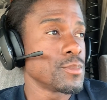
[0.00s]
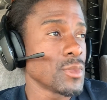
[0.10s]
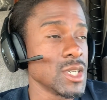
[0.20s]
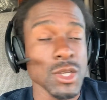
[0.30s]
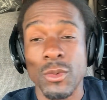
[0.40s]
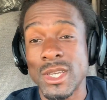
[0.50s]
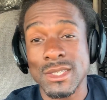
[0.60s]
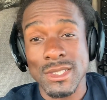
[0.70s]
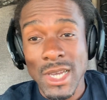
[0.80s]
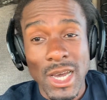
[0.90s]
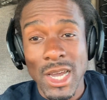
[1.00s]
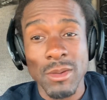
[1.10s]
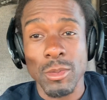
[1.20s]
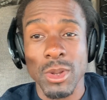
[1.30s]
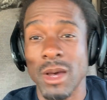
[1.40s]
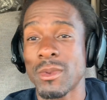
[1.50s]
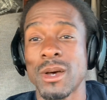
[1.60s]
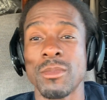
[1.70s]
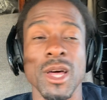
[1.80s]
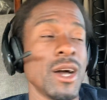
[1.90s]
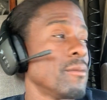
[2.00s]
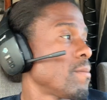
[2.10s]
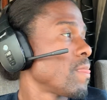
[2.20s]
It's a waste of time and blah, blah, blah.